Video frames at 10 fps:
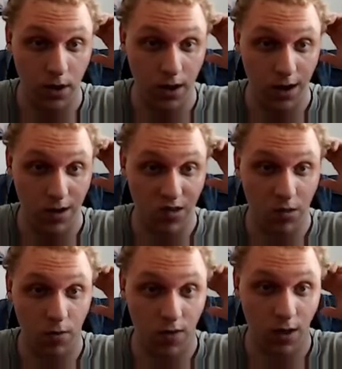It has a
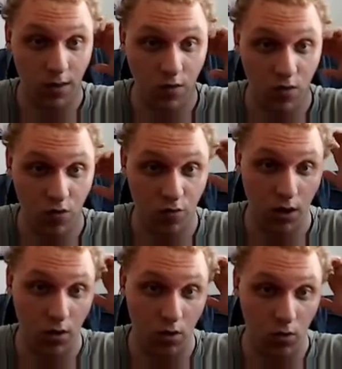protected
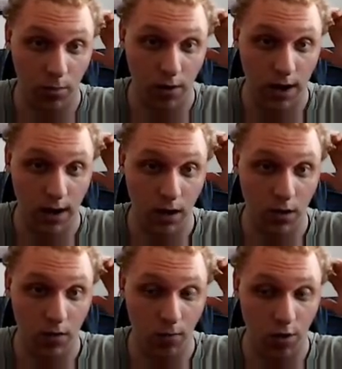string called
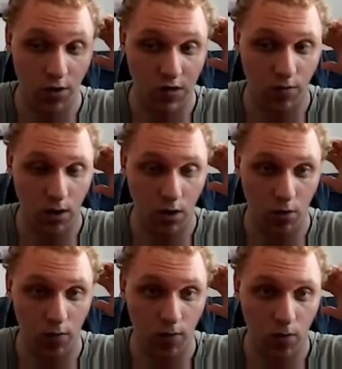brand, which has the
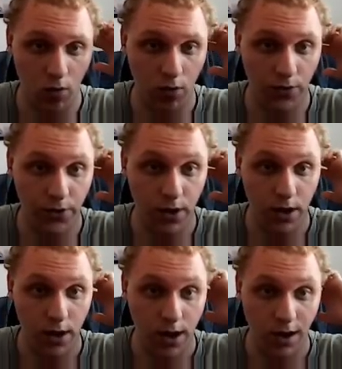value of 4,
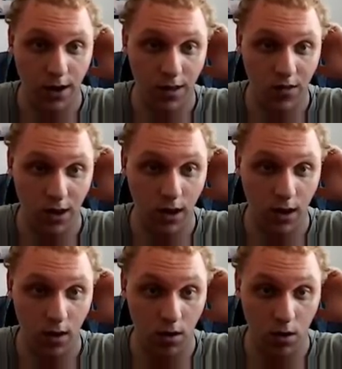and it has
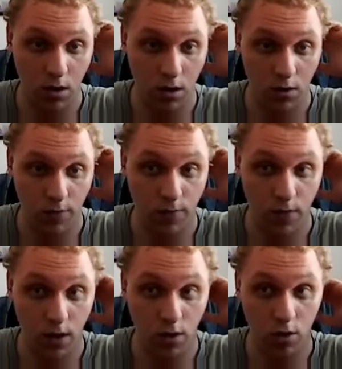a
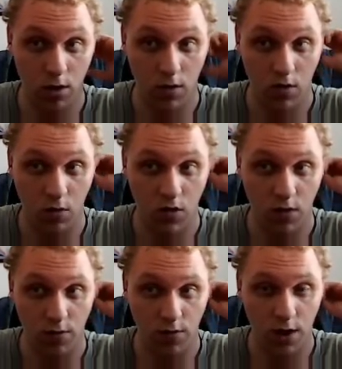function
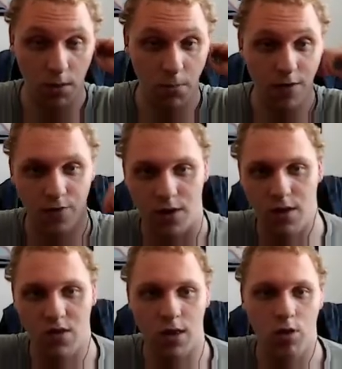associated with it, a method
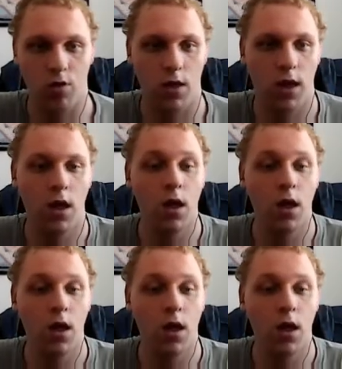essentially,